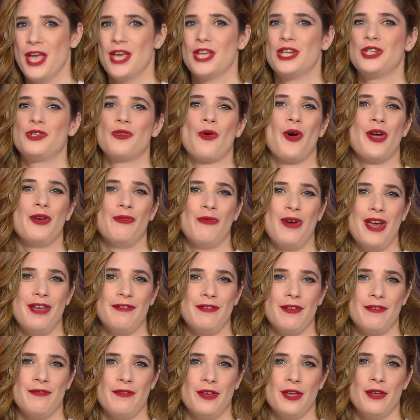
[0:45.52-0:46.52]
Drawing rave
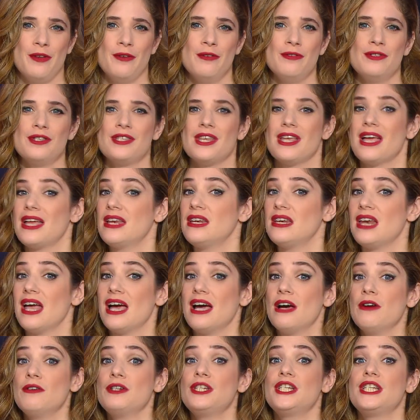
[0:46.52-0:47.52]
reviews, and
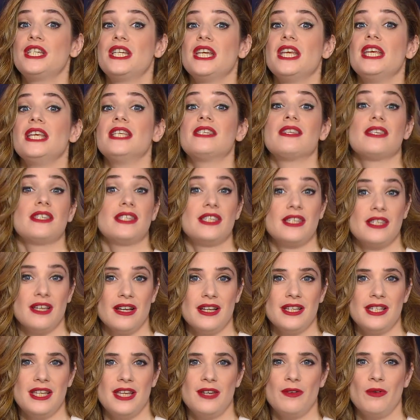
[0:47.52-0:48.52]
now she's
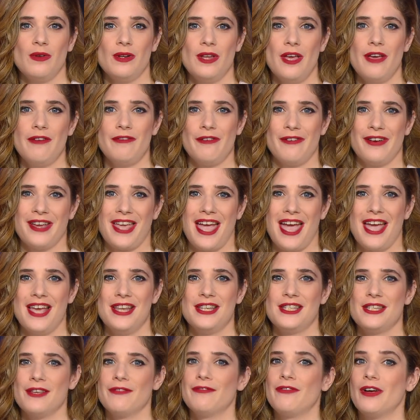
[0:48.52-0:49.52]
starting all over
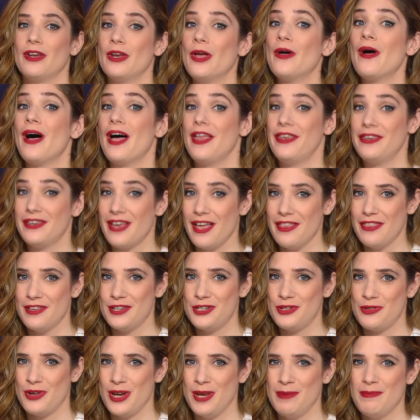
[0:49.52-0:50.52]
again to follow another
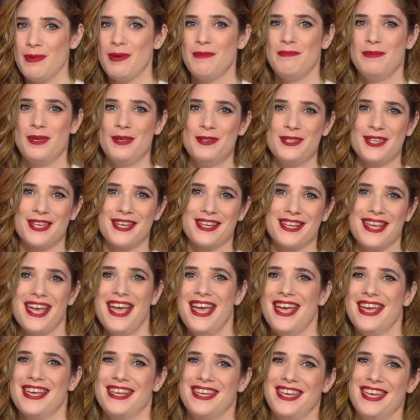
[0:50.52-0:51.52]
dream music.
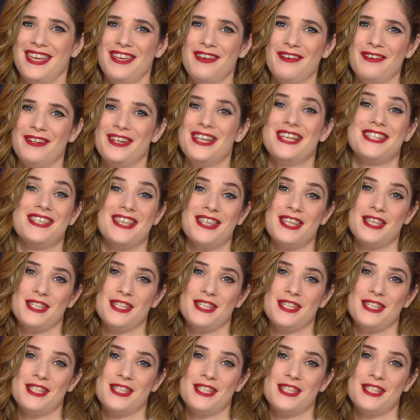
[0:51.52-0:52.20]
Kiyun is in the